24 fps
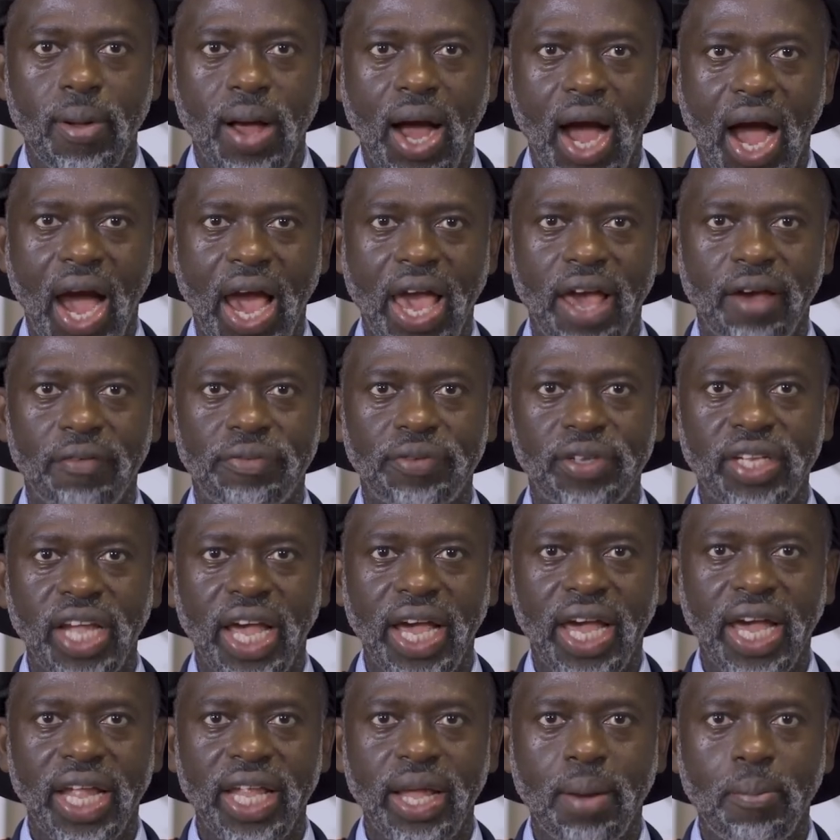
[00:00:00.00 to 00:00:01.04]
I have
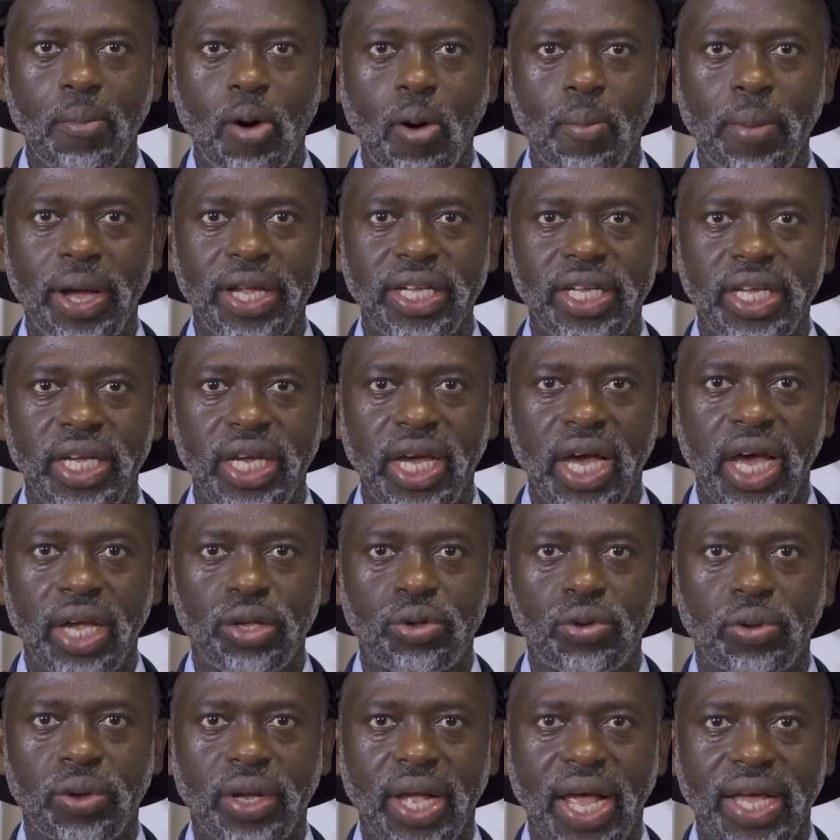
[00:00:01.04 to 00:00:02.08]
taken a moment here
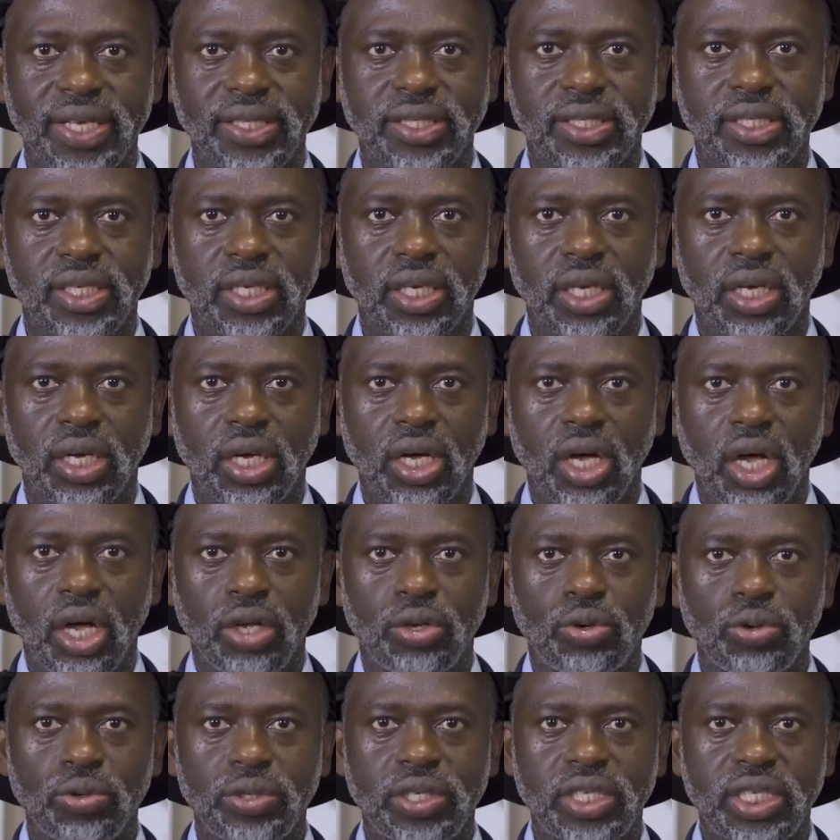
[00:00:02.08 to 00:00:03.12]
to rest,
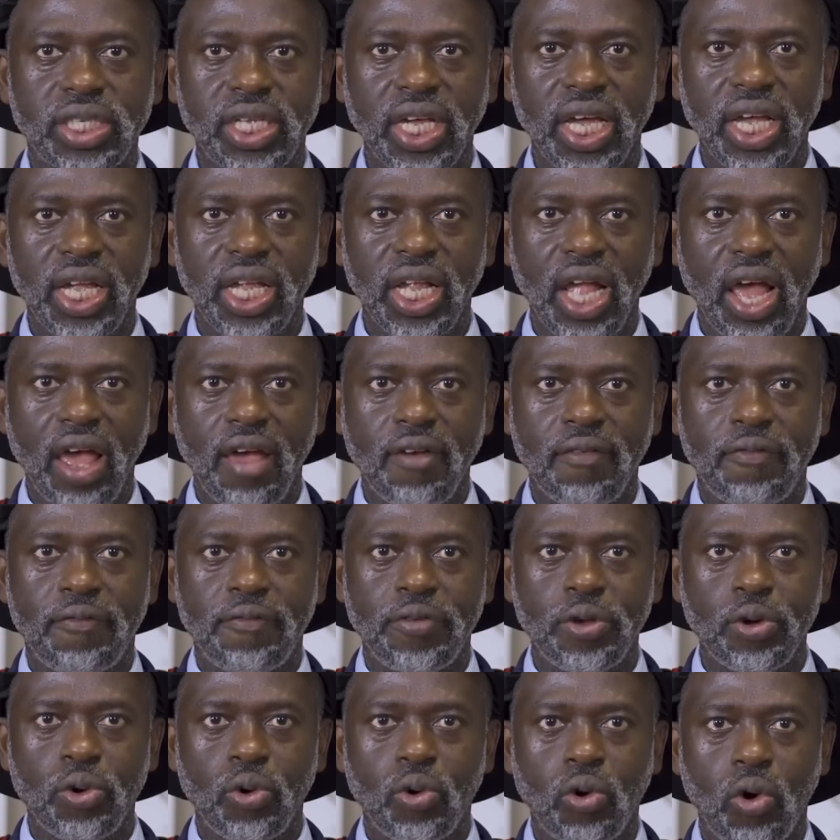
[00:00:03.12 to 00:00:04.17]
to steal a
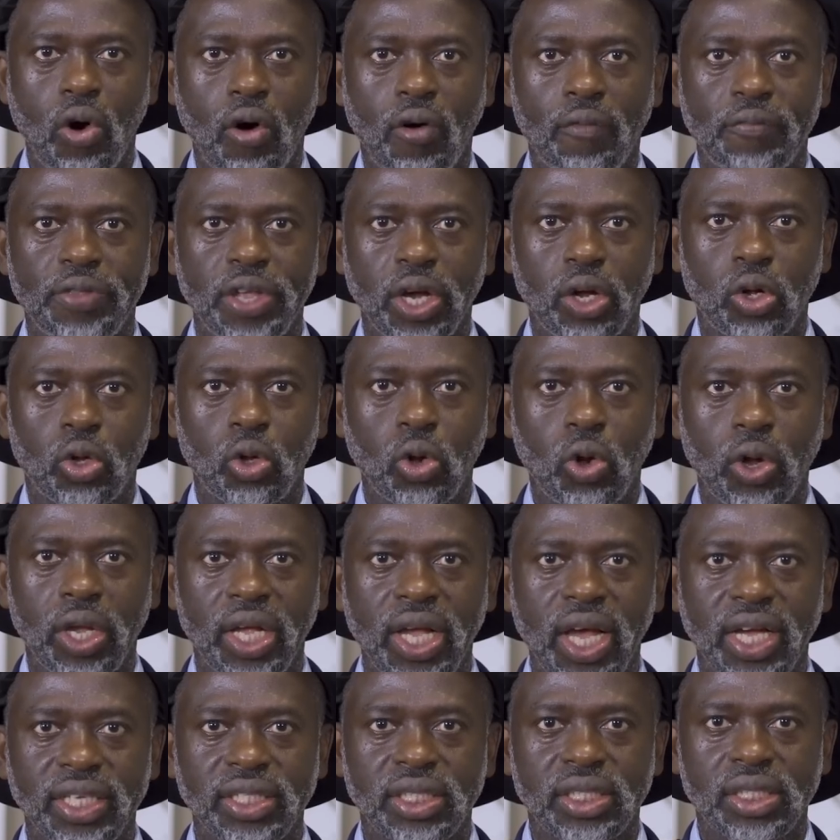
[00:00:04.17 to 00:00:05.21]
view of the
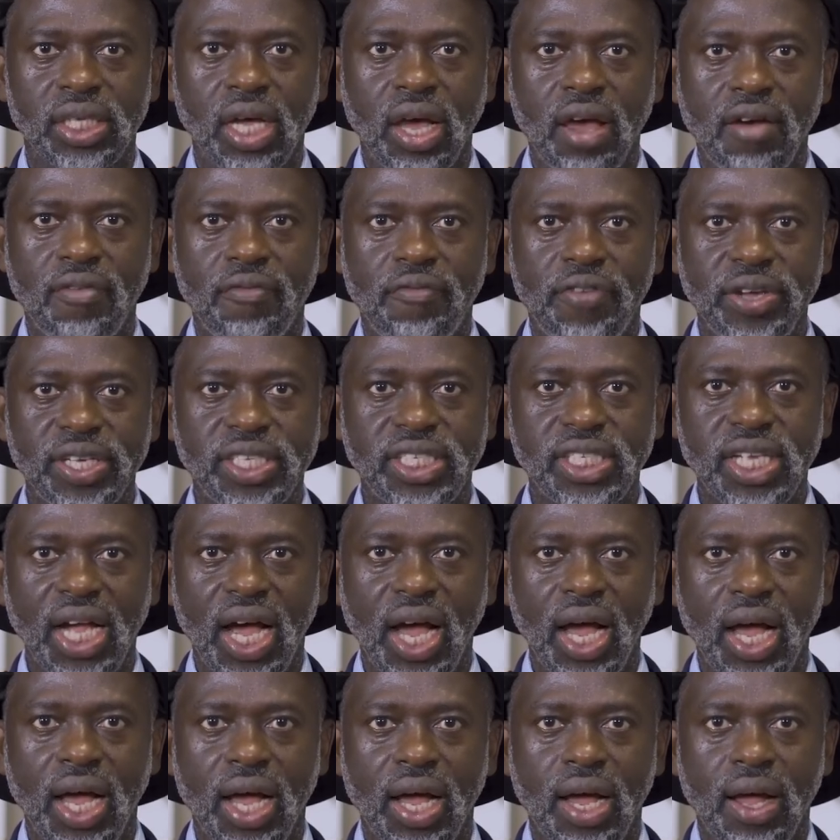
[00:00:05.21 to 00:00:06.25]
glorious
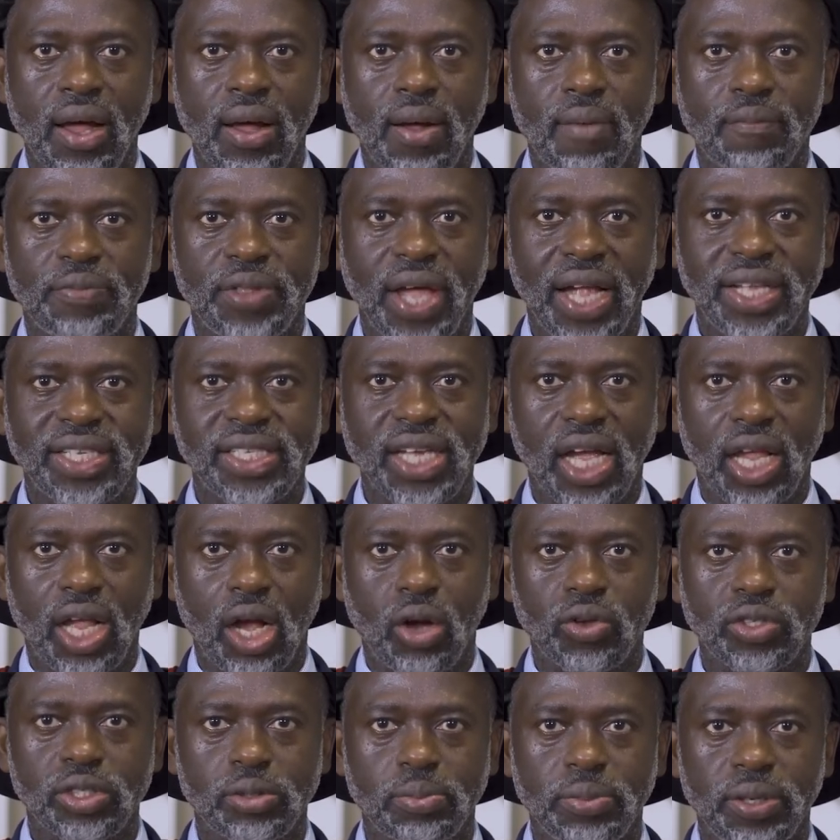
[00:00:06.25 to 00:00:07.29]
vista that
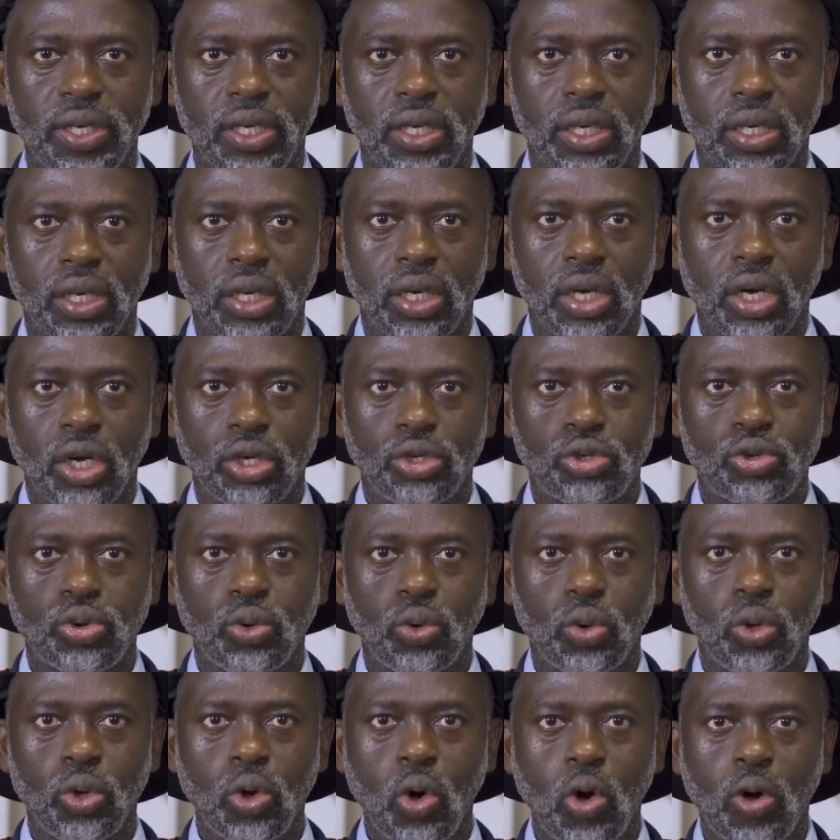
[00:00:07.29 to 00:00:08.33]
surrounds me,
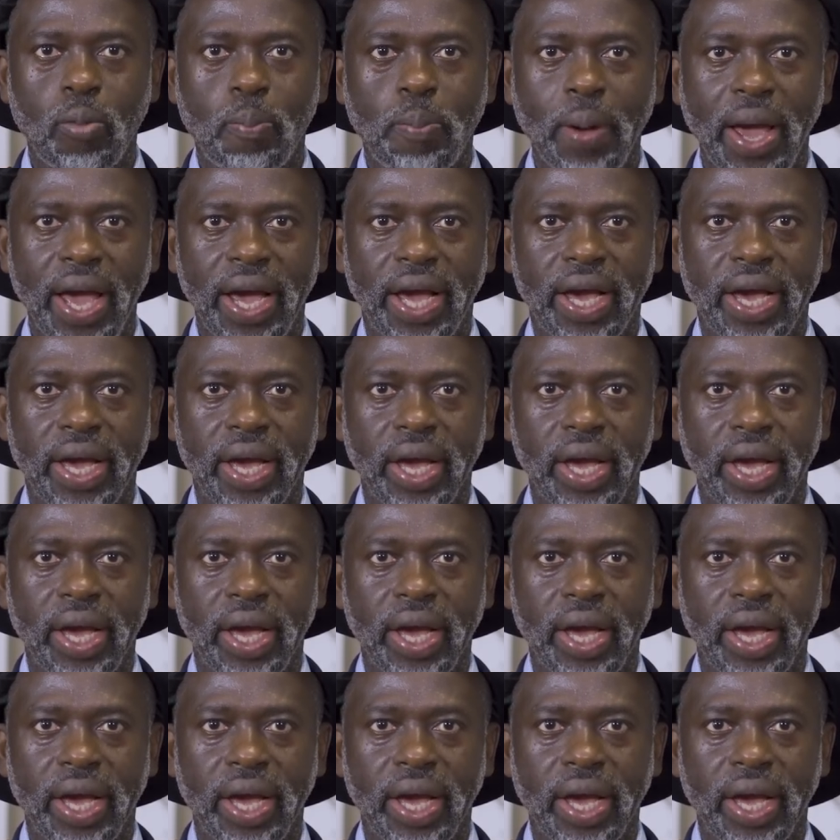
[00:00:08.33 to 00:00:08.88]
to look back